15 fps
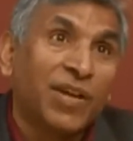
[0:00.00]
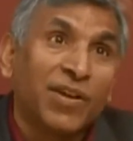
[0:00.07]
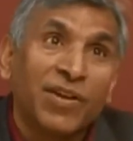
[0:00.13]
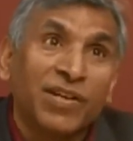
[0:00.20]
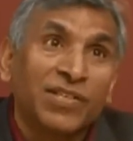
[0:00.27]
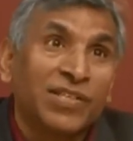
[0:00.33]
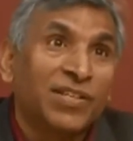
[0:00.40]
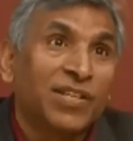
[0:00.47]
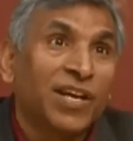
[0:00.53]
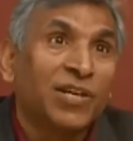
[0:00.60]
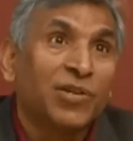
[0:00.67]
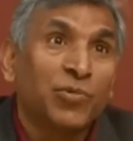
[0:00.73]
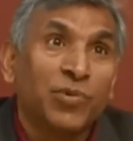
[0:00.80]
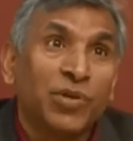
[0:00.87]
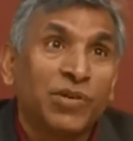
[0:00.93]
careers are
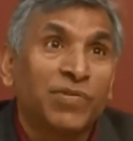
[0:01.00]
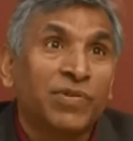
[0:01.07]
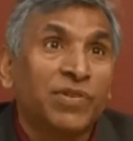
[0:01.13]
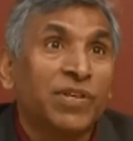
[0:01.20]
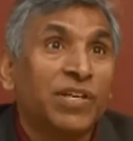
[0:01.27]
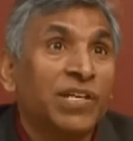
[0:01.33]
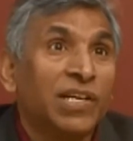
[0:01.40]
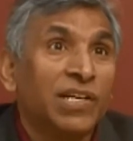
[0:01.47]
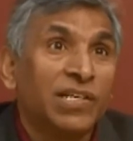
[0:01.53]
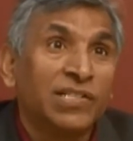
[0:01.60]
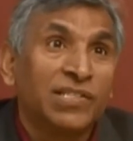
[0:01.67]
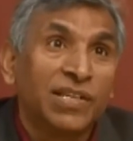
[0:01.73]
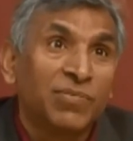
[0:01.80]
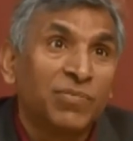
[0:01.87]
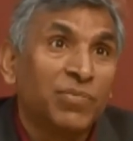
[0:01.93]
there to work with
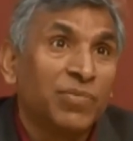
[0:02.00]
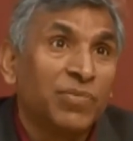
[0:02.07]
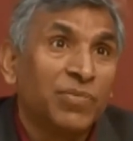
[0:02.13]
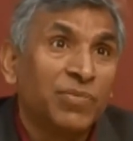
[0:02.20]
retailers and